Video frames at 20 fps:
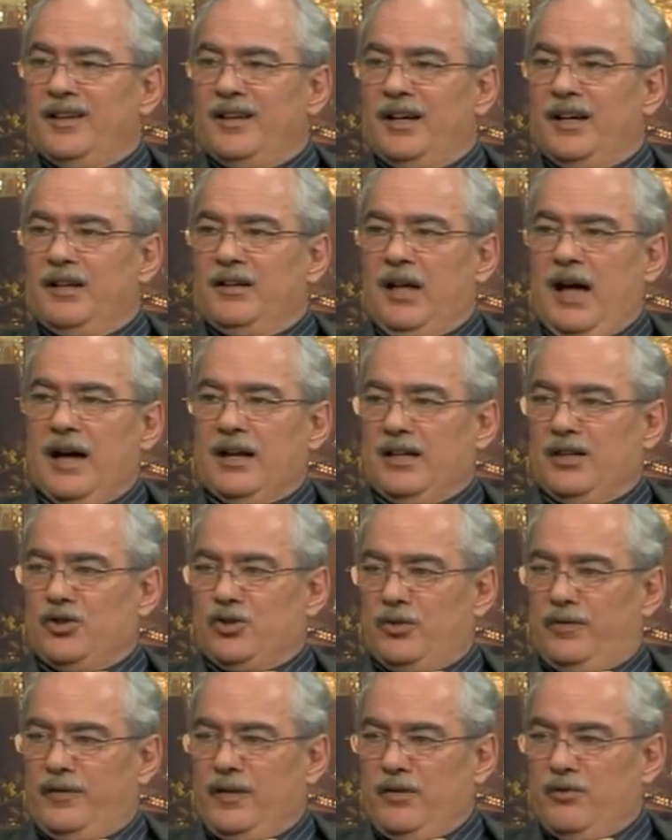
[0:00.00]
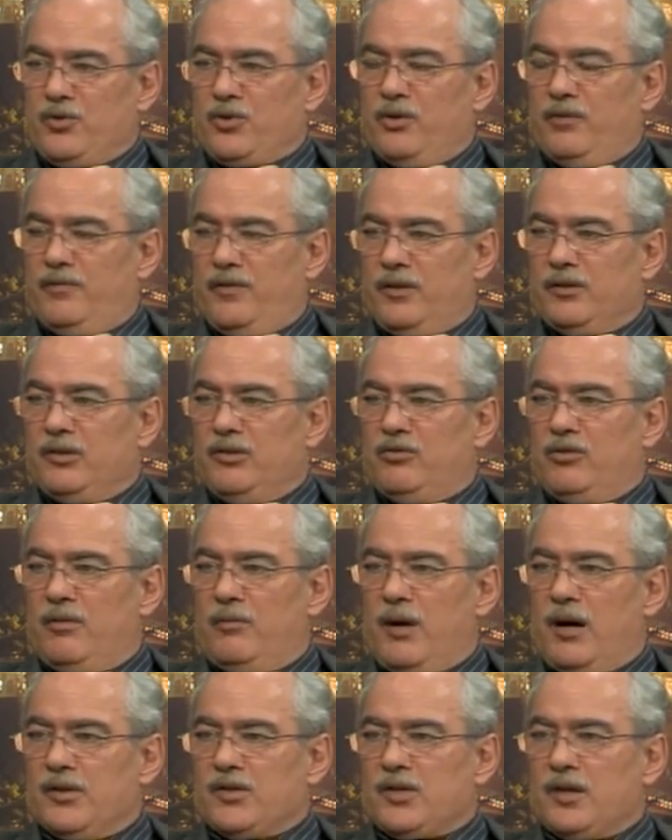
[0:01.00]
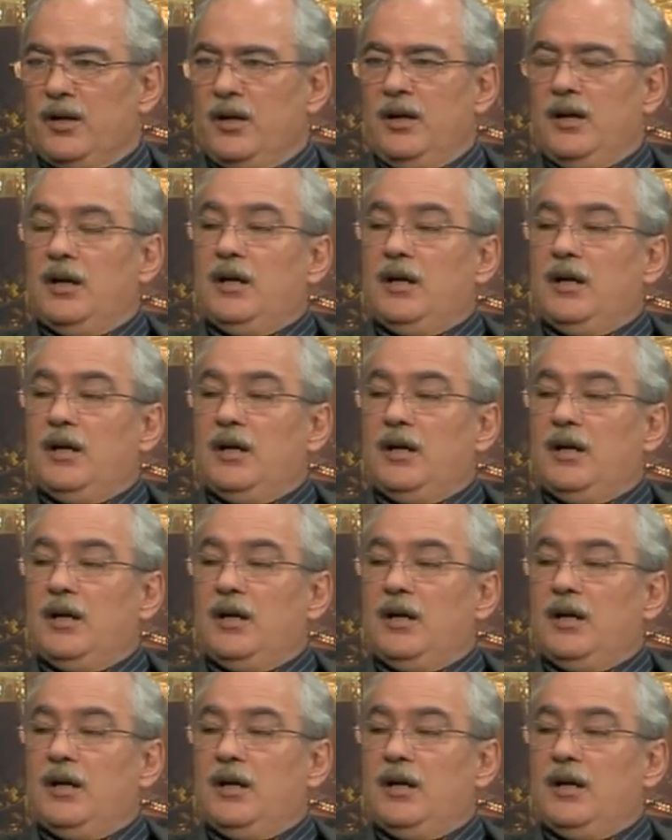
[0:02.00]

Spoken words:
And Hagia Sophia was converted to a mosque.